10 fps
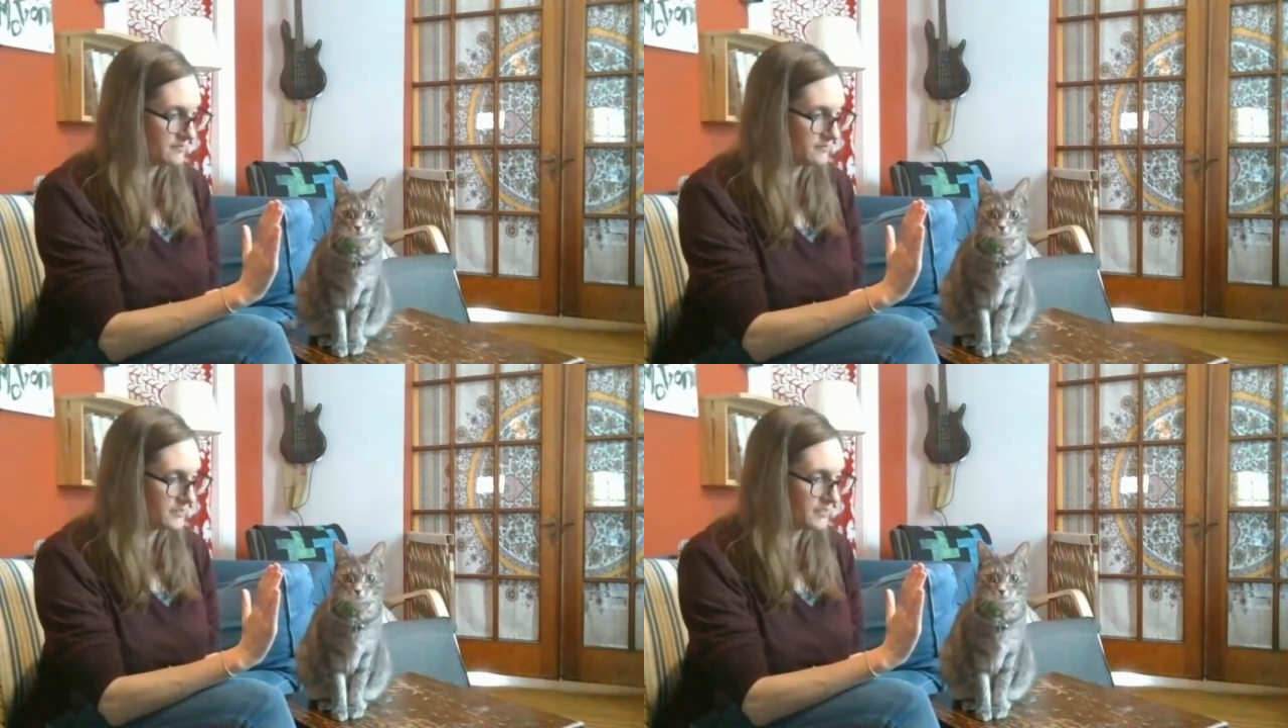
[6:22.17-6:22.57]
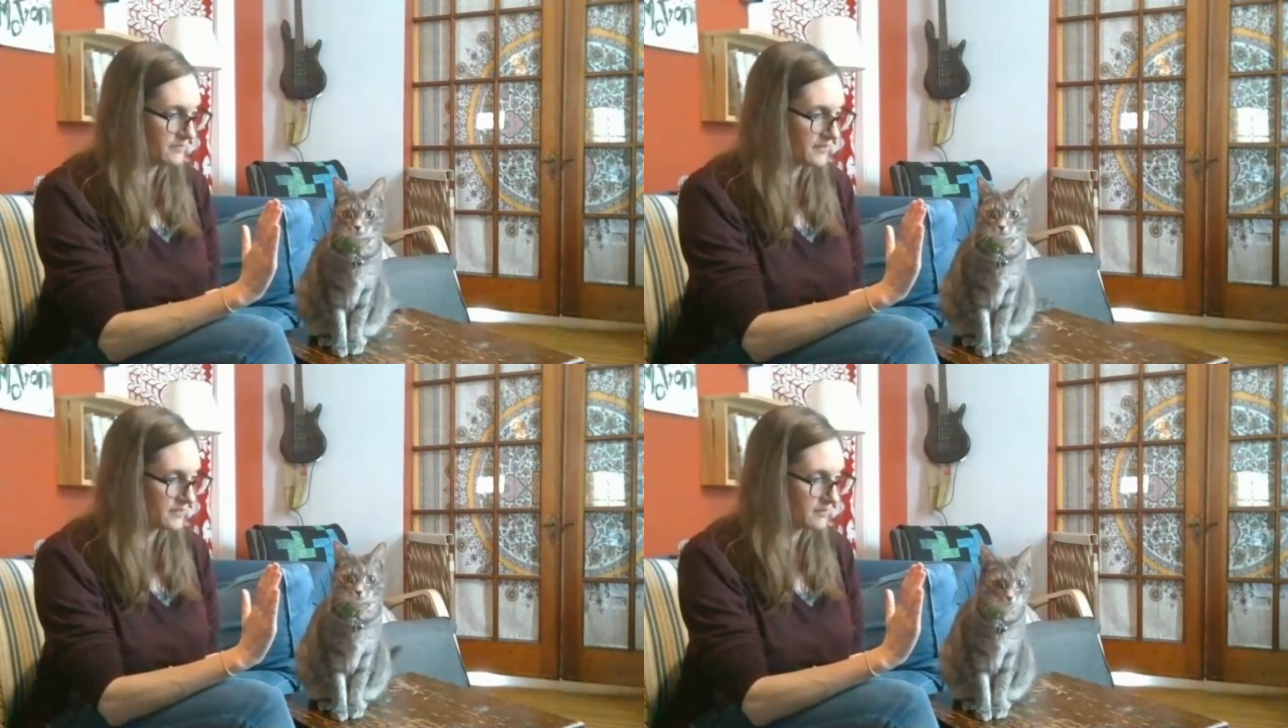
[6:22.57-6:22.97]
What do you
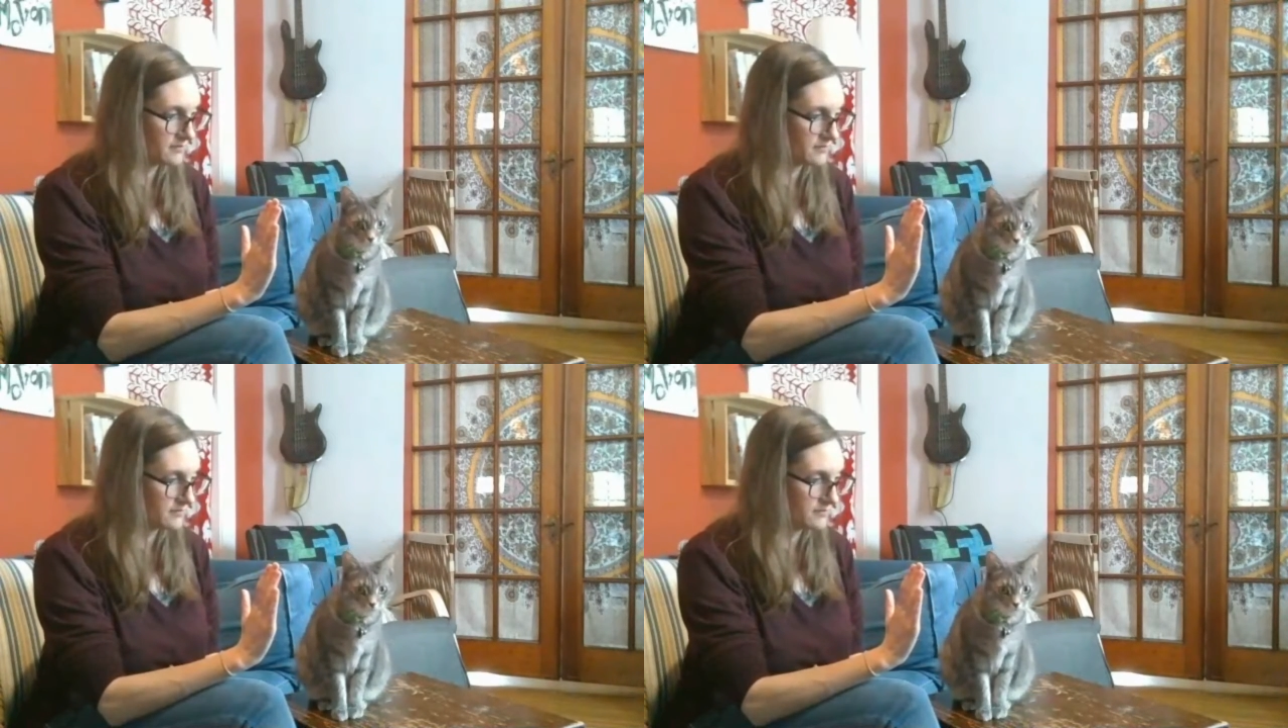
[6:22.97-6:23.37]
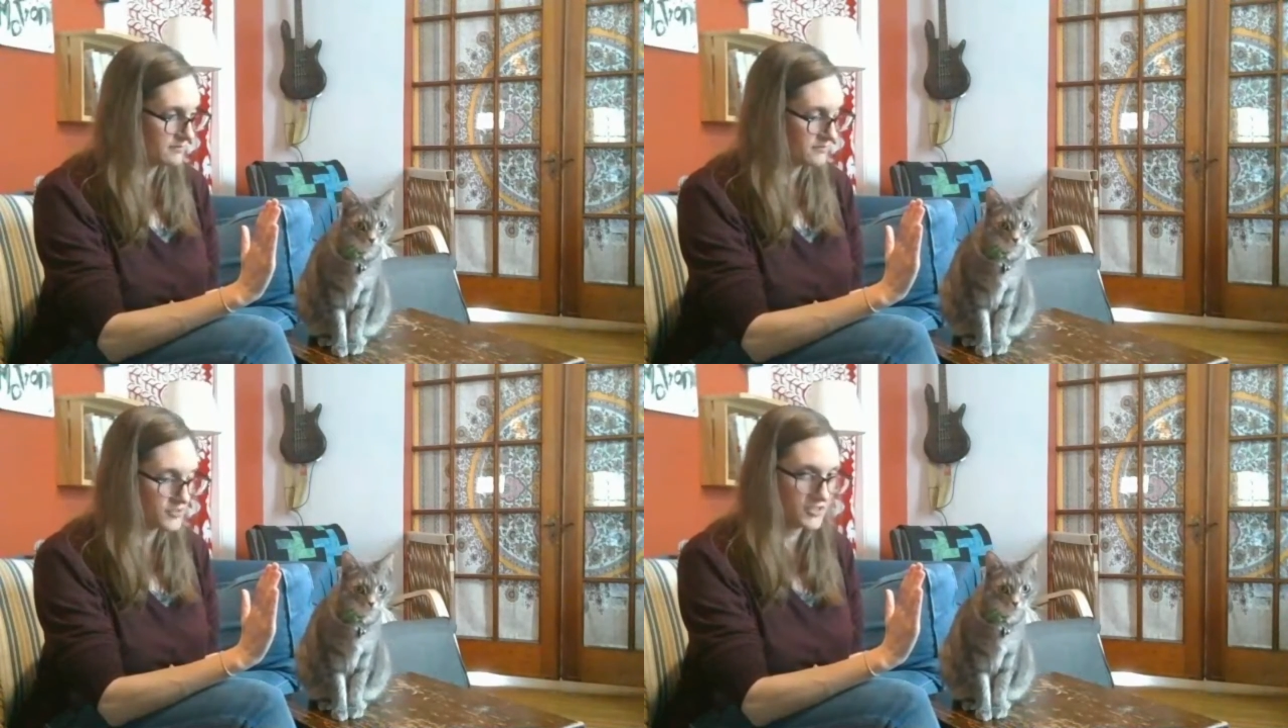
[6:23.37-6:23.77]
think?
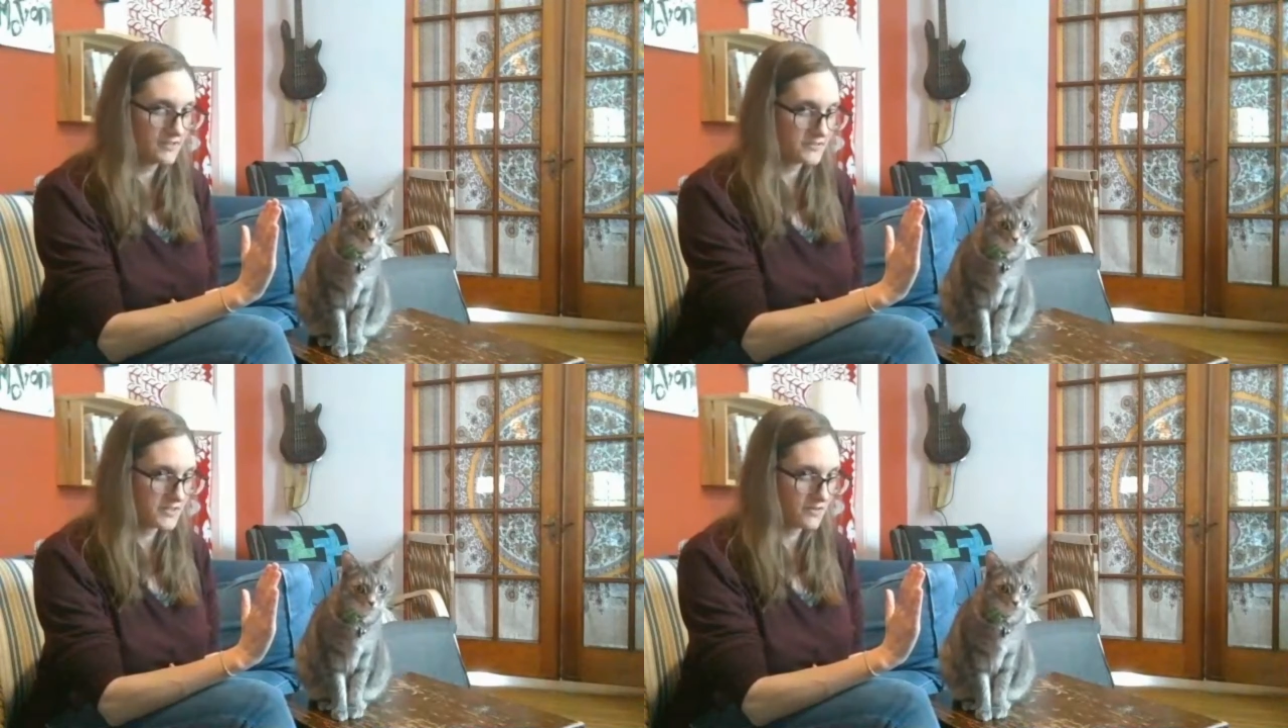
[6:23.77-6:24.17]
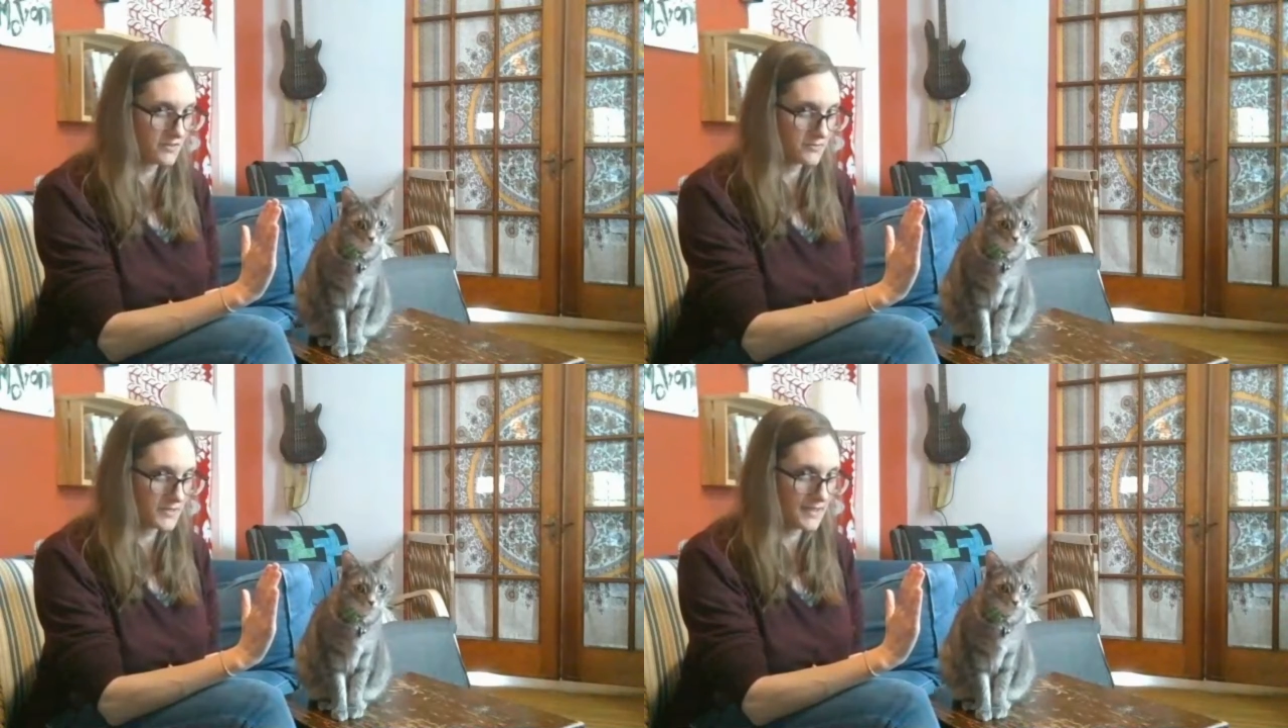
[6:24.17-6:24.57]
She hears our
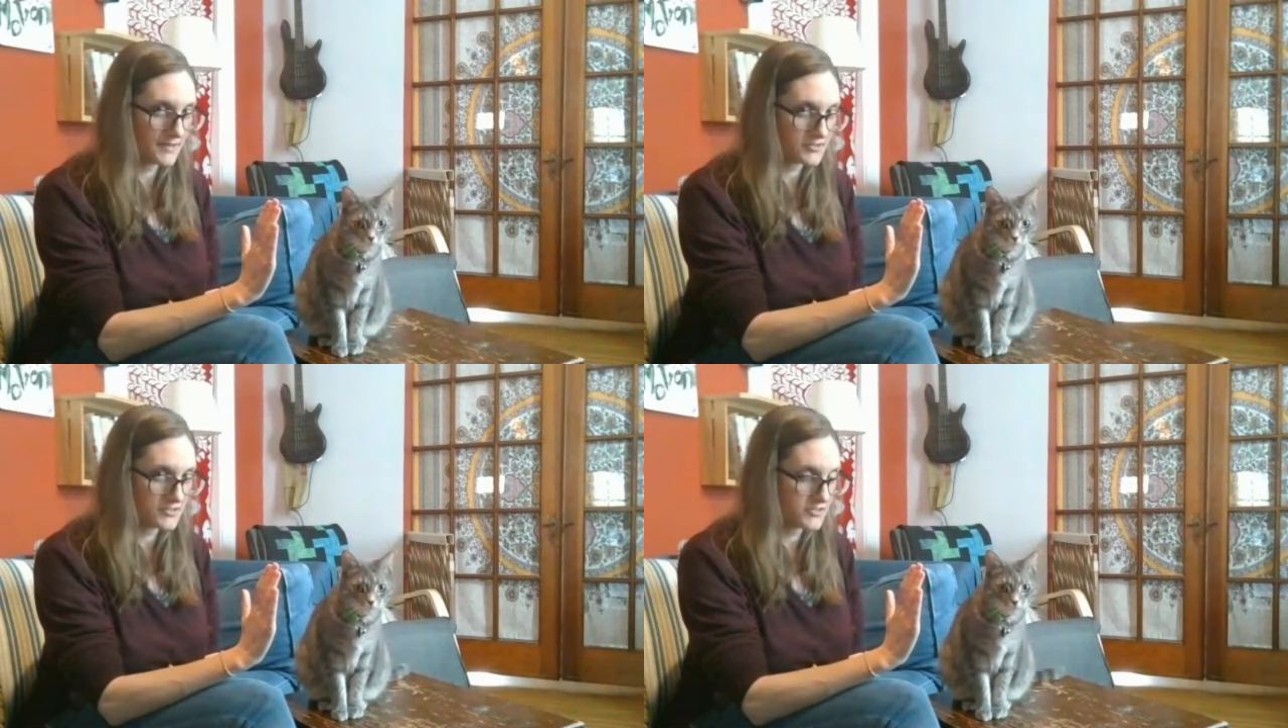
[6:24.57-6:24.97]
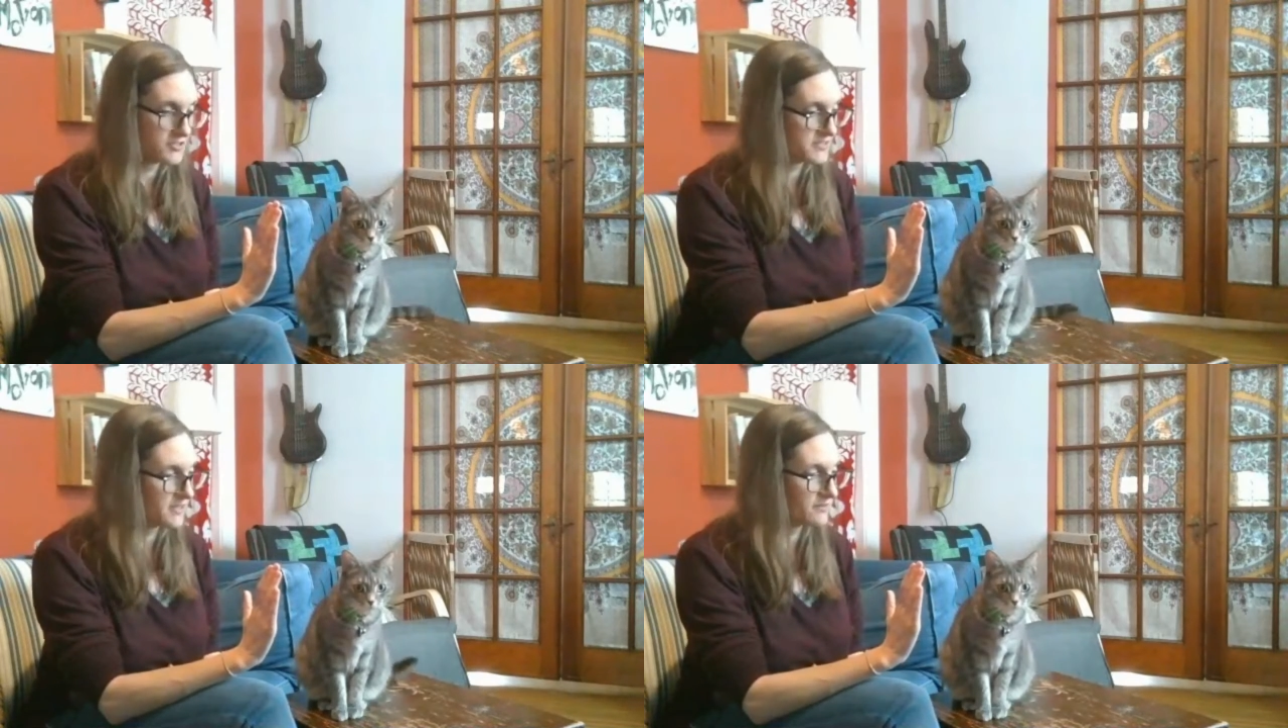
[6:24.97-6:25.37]
other cat. She's
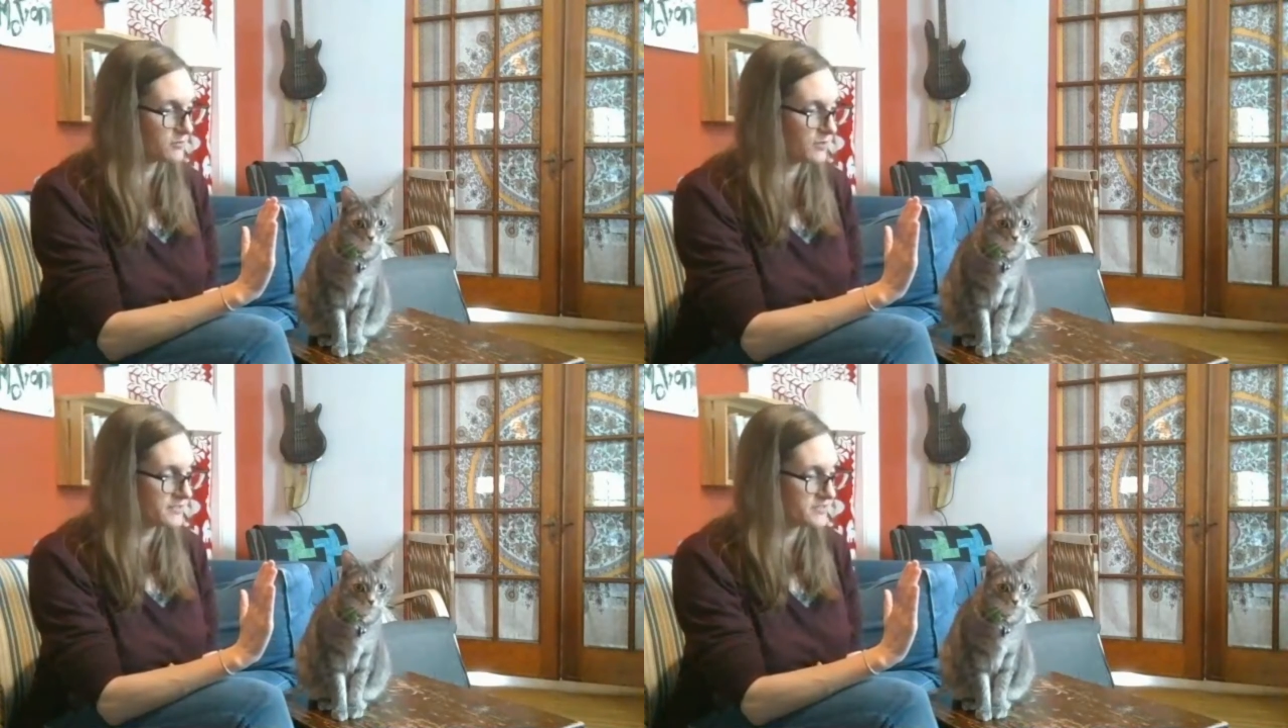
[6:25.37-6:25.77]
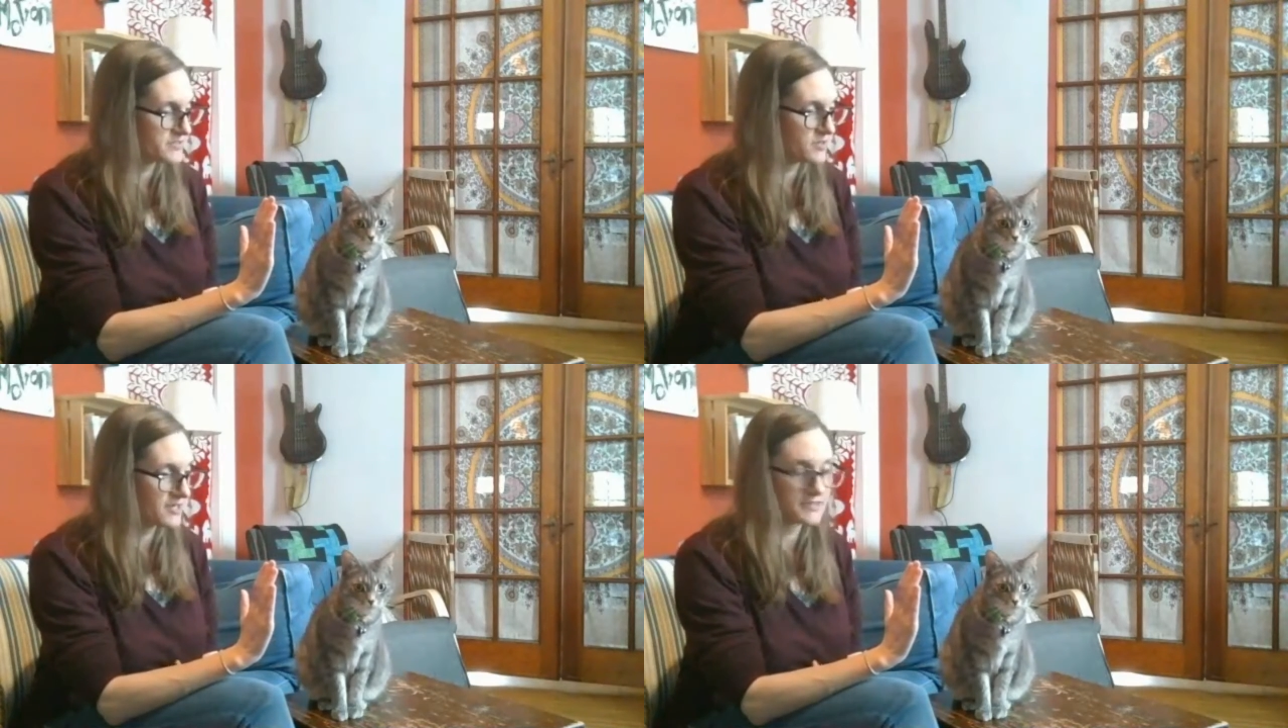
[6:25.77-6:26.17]
just gotten quite
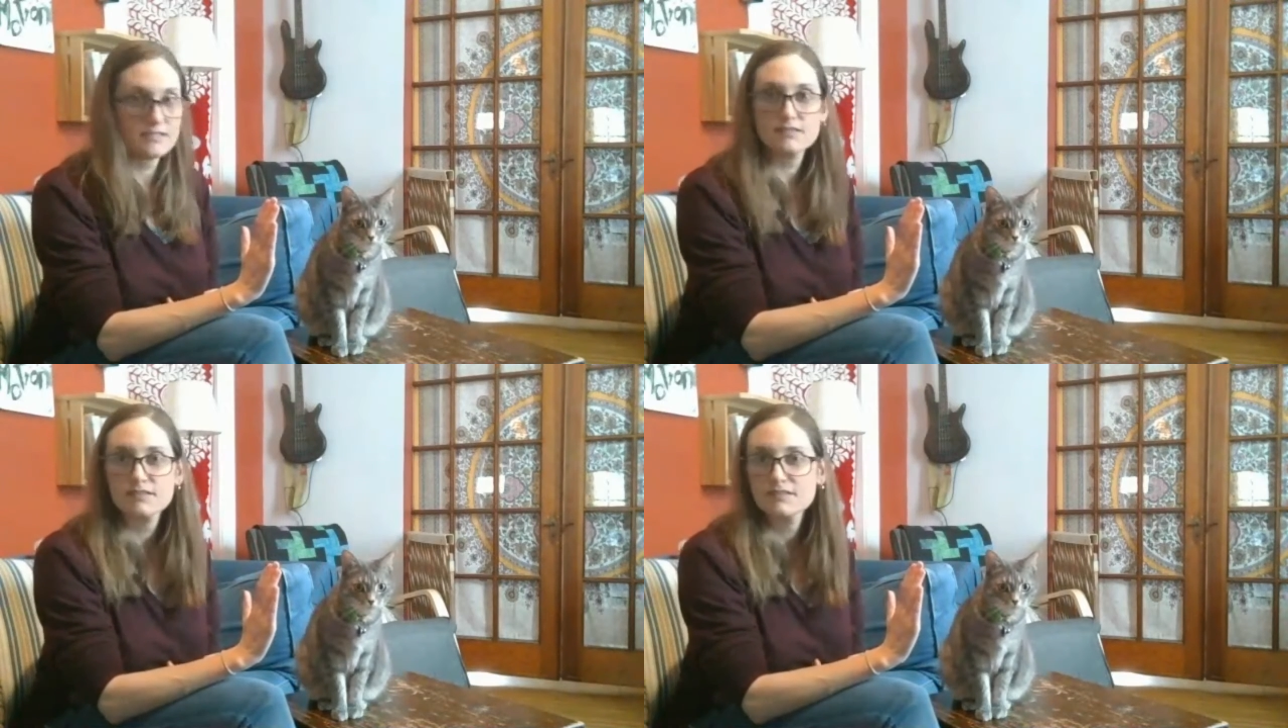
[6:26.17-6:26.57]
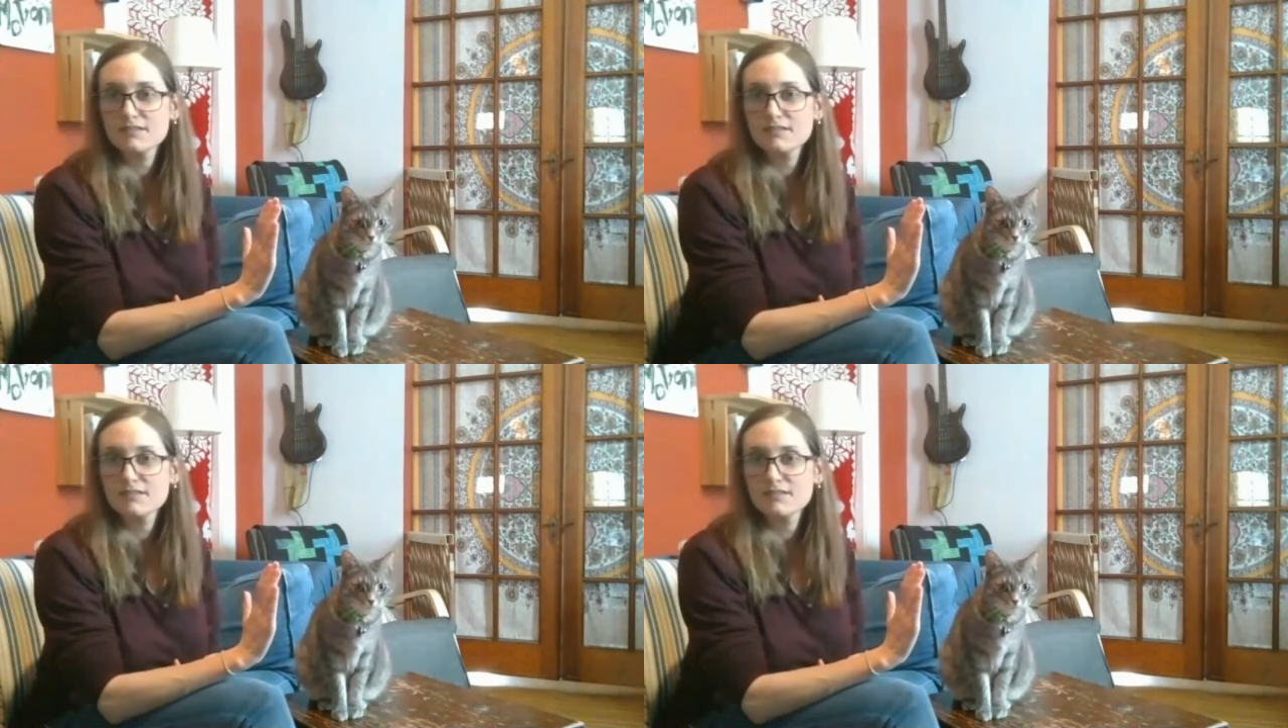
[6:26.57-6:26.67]
distracted.